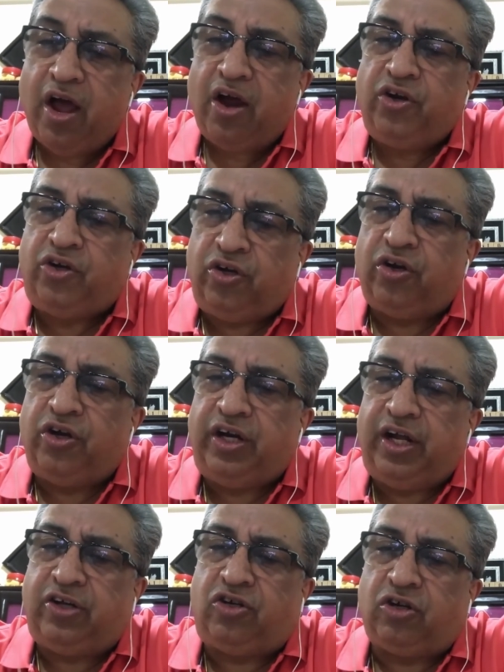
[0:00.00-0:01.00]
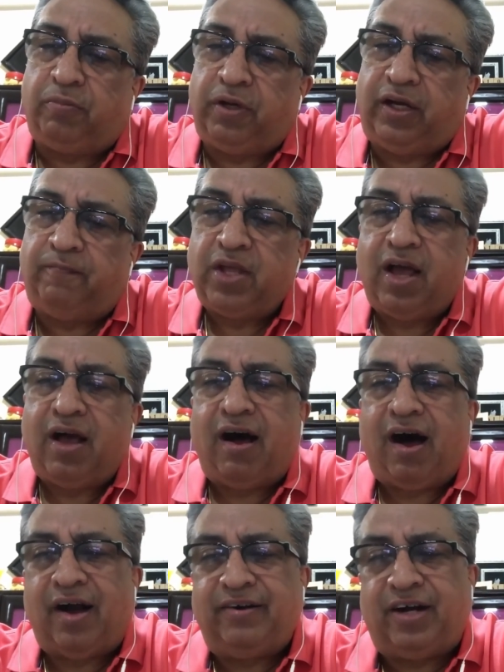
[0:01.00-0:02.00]
Do you need to be
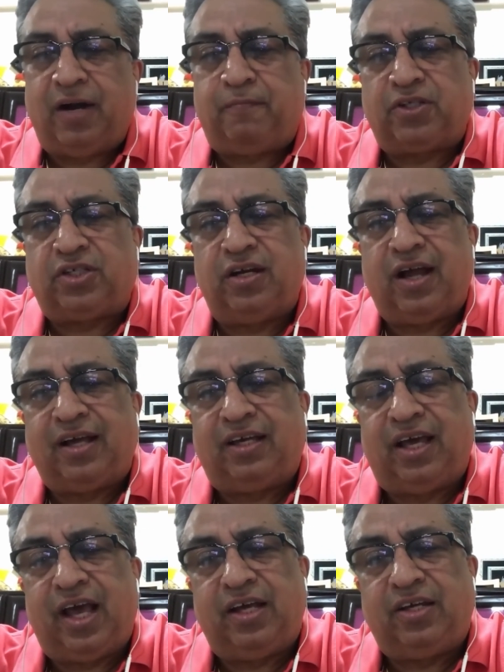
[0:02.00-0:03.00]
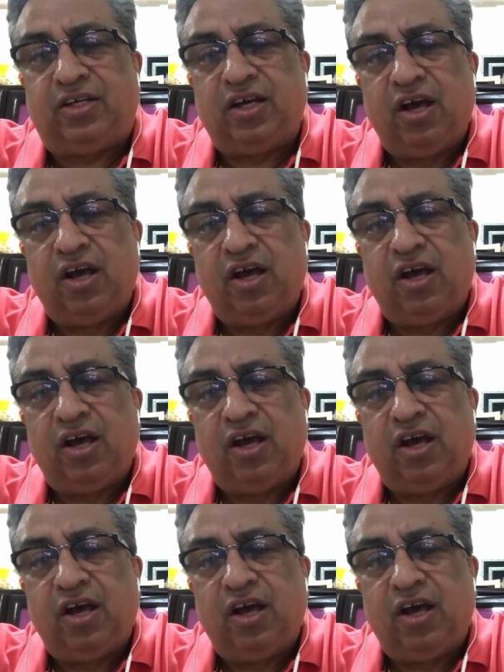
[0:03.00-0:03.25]
100% engaged,